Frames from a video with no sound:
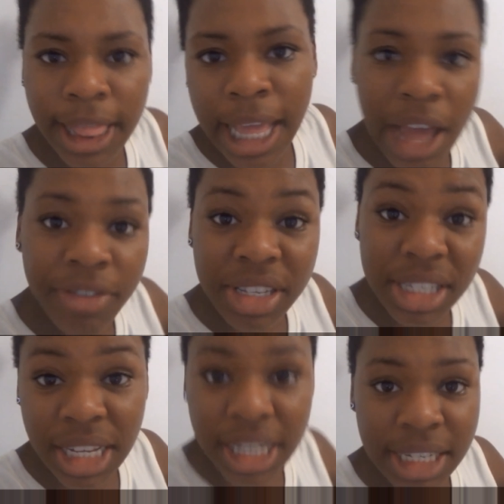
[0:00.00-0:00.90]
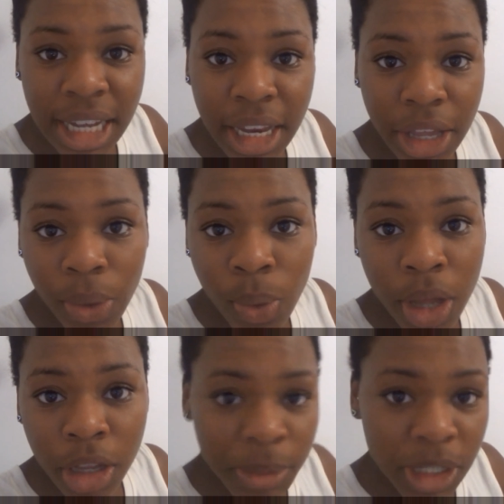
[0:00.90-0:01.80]
they have a CD, like a
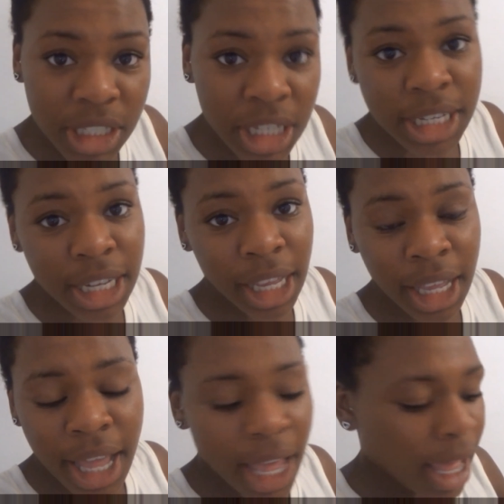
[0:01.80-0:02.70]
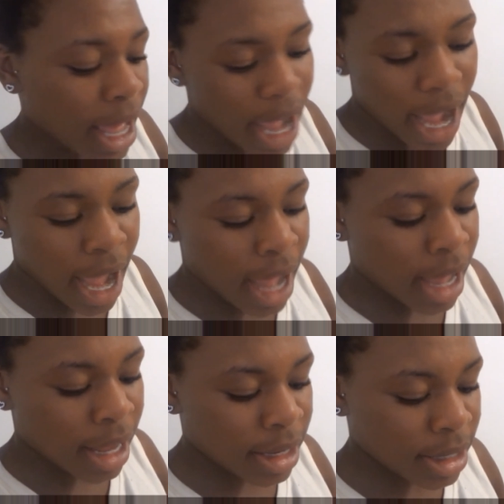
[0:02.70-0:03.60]
workbook CD,
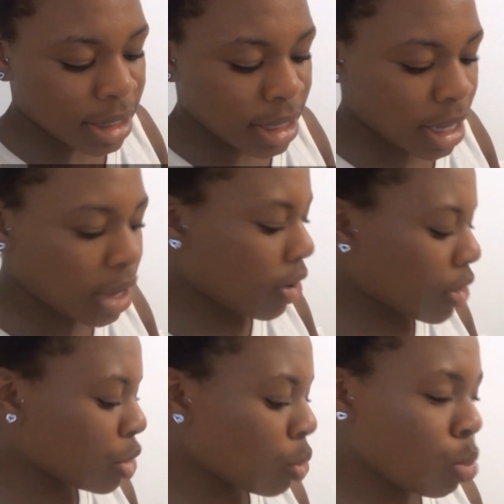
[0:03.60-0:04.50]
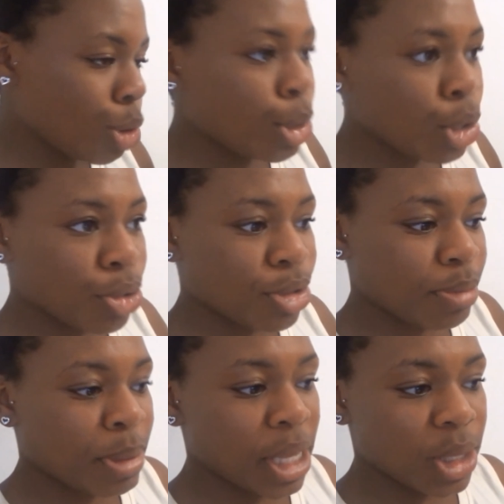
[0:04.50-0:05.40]
and the woman who
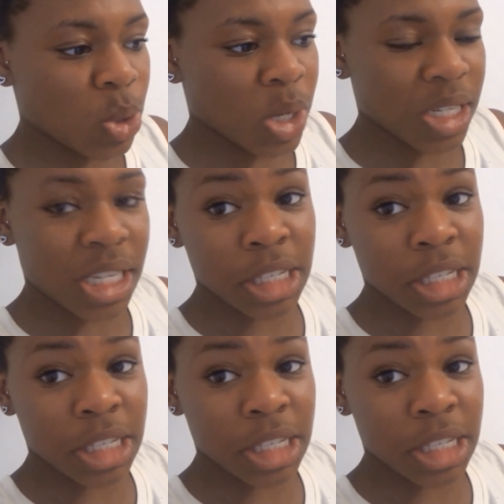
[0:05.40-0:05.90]
speaks on it says